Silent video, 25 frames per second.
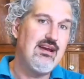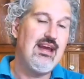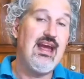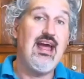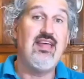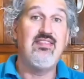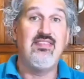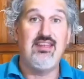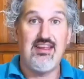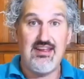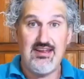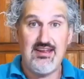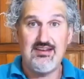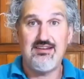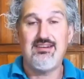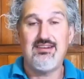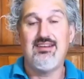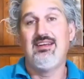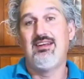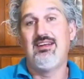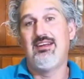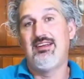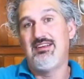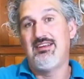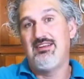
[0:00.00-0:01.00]
And then
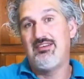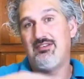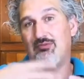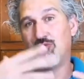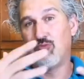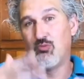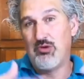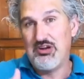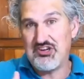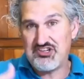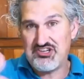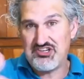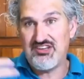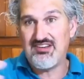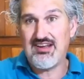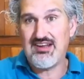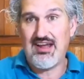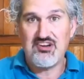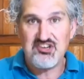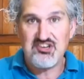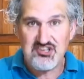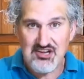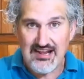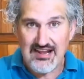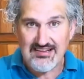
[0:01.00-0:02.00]
when she
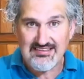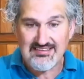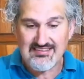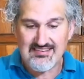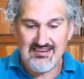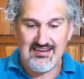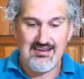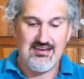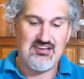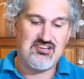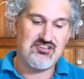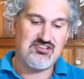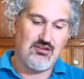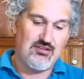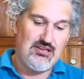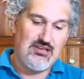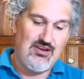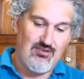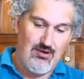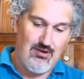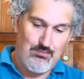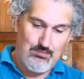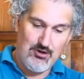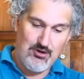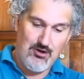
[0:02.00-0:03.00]
digests it, she'll leave
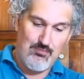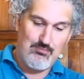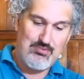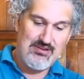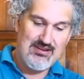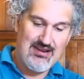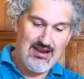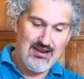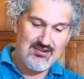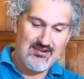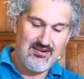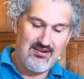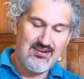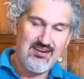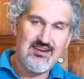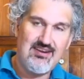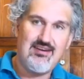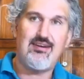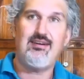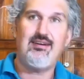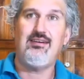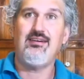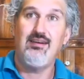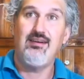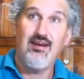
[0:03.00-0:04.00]
her poop behind in
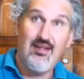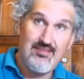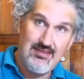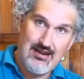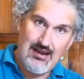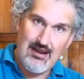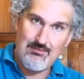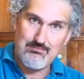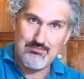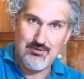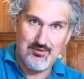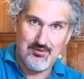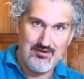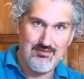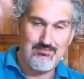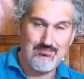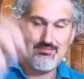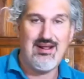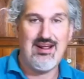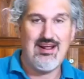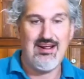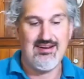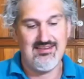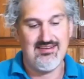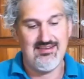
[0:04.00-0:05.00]
here, and then I put her
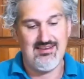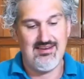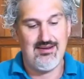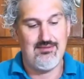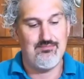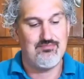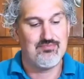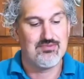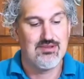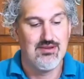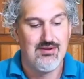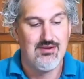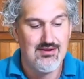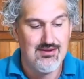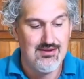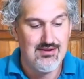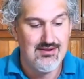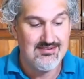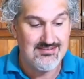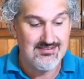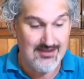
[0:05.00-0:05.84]
back in.